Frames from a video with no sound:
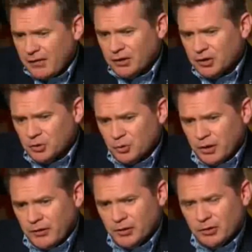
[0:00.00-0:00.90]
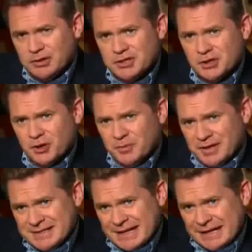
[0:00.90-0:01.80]
they do it. One of the doctors showed me
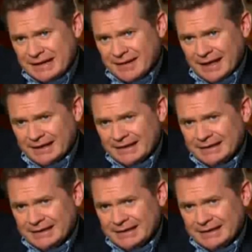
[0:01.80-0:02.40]
taking that